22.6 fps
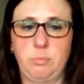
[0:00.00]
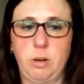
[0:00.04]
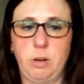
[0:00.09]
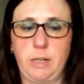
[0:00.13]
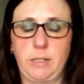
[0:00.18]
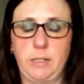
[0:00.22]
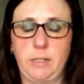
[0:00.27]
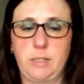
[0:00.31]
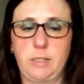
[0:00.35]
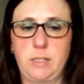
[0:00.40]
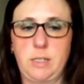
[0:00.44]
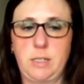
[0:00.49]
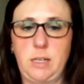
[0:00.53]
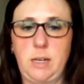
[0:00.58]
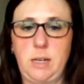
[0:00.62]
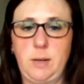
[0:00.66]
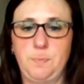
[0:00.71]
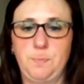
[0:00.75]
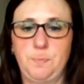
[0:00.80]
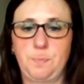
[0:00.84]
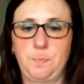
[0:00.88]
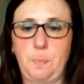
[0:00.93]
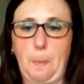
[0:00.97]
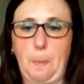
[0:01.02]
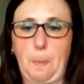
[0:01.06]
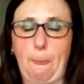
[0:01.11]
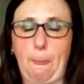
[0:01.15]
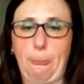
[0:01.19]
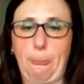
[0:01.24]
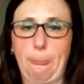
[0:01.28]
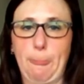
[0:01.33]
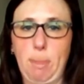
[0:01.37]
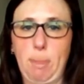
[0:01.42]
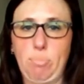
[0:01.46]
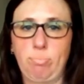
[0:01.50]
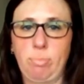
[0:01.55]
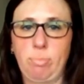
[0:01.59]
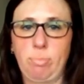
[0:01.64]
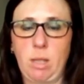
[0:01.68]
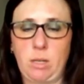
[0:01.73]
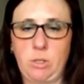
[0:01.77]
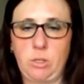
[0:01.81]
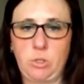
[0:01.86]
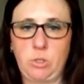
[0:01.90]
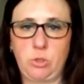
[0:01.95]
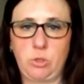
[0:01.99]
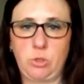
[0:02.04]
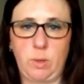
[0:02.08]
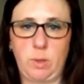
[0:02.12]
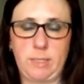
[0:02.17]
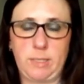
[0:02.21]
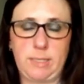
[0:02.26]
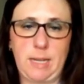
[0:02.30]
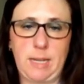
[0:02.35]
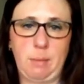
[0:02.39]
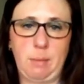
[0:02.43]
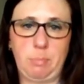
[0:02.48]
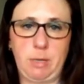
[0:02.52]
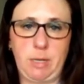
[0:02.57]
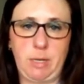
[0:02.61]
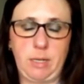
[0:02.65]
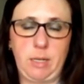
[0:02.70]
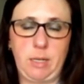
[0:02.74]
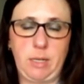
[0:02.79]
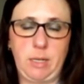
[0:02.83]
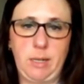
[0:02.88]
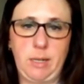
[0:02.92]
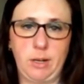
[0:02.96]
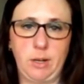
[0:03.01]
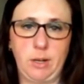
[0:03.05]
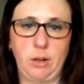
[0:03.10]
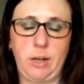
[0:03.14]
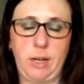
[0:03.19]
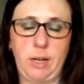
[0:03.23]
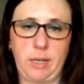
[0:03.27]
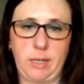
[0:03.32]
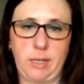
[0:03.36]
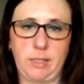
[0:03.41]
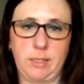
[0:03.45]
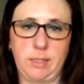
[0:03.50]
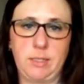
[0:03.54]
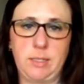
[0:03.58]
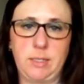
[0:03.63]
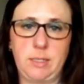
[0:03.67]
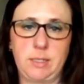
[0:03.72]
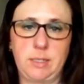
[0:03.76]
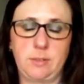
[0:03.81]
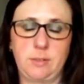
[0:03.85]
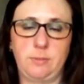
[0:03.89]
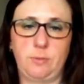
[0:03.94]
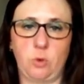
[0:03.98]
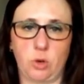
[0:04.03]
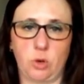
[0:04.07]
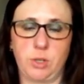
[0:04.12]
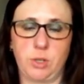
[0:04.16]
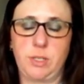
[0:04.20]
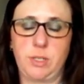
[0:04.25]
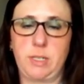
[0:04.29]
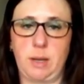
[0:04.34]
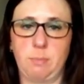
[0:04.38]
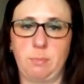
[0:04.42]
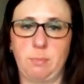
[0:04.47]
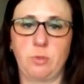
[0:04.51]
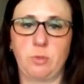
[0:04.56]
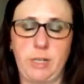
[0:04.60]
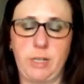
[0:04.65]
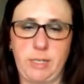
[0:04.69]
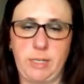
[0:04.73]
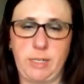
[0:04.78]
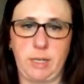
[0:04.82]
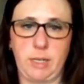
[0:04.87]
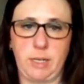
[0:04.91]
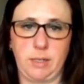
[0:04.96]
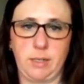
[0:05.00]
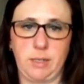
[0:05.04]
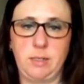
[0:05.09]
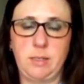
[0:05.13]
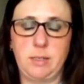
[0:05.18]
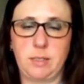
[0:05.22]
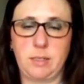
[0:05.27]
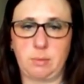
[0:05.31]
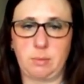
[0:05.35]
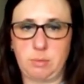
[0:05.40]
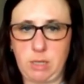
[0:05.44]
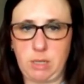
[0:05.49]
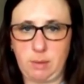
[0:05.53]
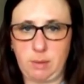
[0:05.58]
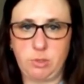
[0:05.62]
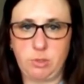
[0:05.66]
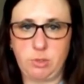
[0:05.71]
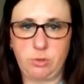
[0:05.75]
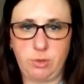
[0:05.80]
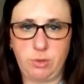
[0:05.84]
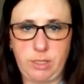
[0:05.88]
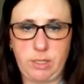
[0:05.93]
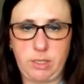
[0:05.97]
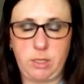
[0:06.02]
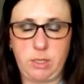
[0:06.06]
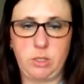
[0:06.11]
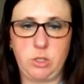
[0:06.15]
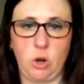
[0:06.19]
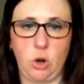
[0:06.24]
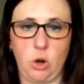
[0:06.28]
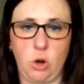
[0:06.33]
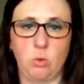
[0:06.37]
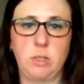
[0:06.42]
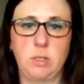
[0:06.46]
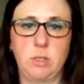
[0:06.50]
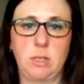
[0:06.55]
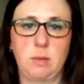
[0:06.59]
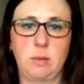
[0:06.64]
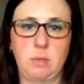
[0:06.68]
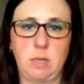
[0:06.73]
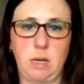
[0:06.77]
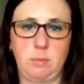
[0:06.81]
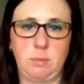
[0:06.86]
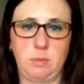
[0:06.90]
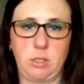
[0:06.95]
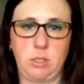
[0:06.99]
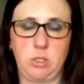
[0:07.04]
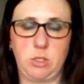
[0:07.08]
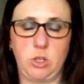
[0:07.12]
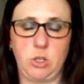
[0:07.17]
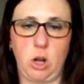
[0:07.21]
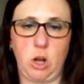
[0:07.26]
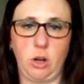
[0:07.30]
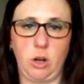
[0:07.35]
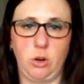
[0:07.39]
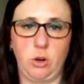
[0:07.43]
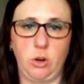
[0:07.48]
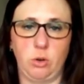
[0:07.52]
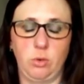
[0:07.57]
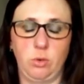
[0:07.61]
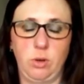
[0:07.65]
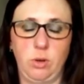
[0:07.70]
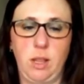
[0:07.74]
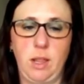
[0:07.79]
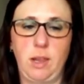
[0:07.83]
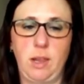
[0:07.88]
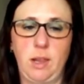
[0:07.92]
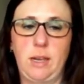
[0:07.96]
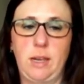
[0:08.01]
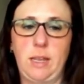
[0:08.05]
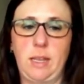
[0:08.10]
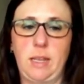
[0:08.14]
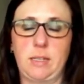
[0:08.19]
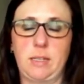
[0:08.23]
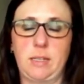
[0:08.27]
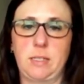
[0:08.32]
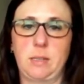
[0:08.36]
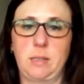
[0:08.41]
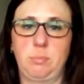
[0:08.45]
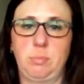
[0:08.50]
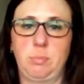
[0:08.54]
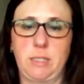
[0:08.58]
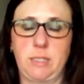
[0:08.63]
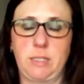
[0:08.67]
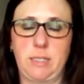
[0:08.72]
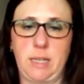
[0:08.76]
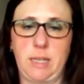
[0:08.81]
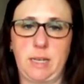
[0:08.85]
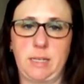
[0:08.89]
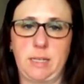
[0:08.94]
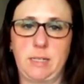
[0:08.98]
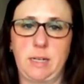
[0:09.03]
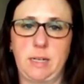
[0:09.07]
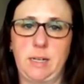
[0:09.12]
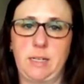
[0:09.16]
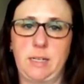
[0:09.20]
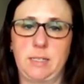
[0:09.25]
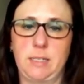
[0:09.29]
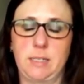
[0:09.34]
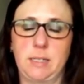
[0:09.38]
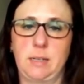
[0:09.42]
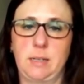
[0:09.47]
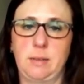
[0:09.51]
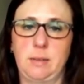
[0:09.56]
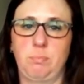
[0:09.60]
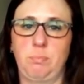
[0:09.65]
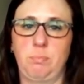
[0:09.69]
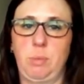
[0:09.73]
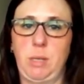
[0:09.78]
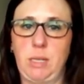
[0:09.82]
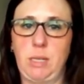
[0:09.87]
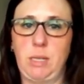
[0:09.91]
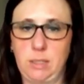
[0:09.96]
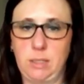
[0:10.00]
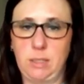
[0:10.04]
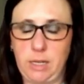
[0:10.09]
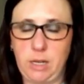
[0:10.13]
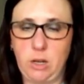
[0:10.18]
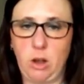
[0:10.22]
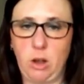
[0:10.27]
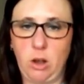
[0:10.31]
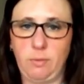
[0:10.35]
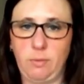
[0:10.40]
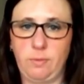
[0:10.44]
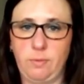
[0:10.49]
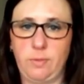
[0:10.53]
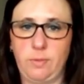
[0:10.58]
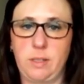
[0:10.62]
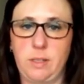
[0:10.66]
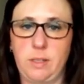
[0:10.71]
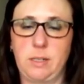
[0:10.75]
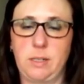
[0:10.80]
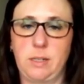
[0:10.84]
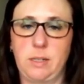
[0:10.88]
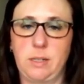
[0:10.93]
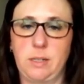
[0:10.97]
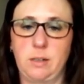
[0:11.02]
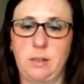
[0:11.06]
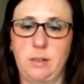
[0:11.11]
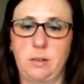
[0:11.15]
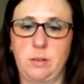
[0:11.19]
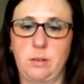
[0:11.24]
pregnancy. And so what's happening here is, for some reason, sometimes the reason's known, sometimes it's not known, is the placenta is peeling off the